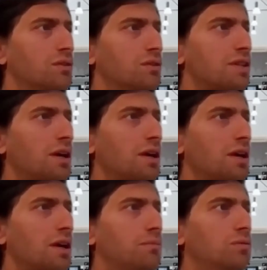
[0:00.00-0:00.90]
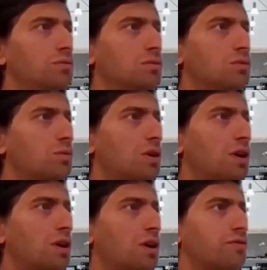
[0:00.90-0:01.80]
Right.
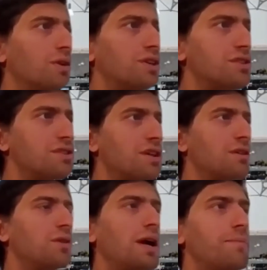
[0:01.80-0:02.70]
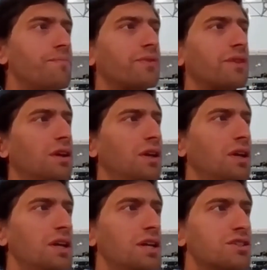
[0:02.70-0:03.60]
One further question. So,
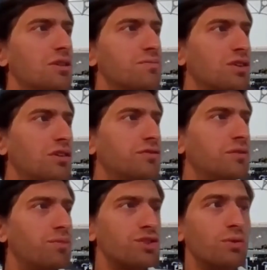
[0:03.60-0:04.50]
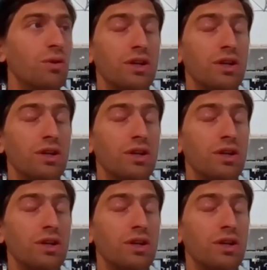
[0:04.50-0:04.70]
in terms of project